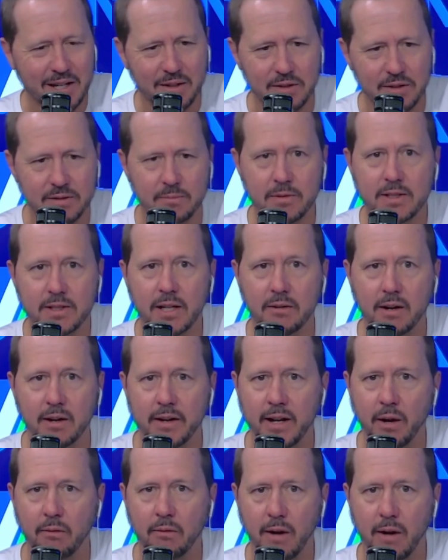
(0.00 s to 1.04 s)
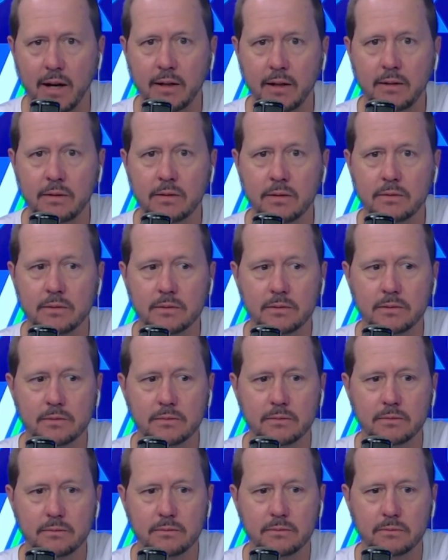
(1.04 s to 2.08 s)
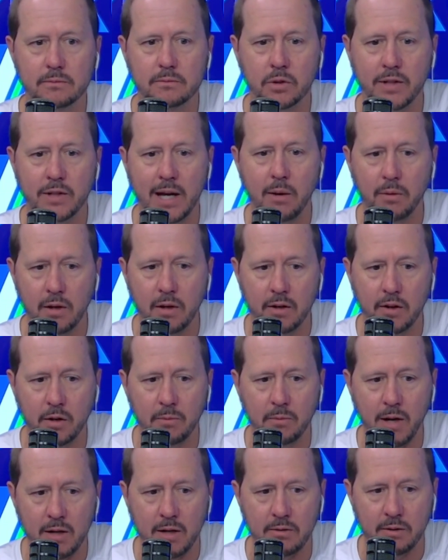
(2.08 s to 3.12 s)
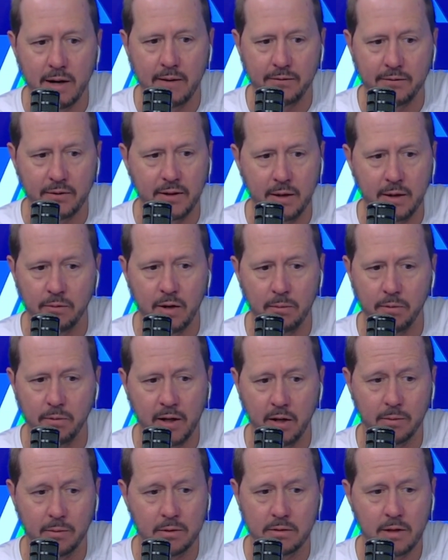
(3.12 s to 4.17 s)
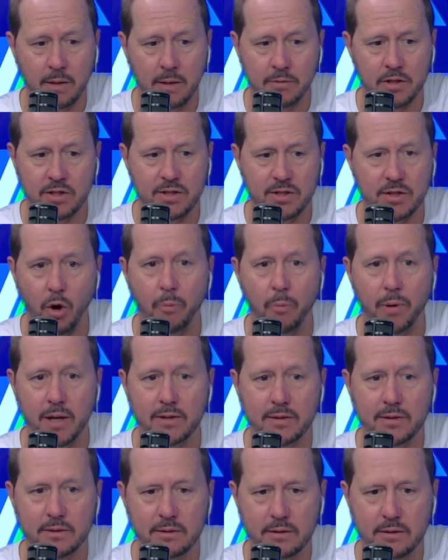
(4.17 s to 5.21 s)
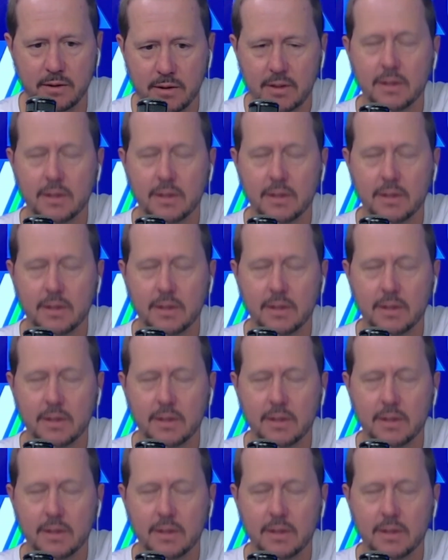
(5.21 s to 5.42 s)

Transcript: He goes, "I'm going to tell you right now, Roddick will not win another major after getting rid of Gilbert. I'm just so pissed."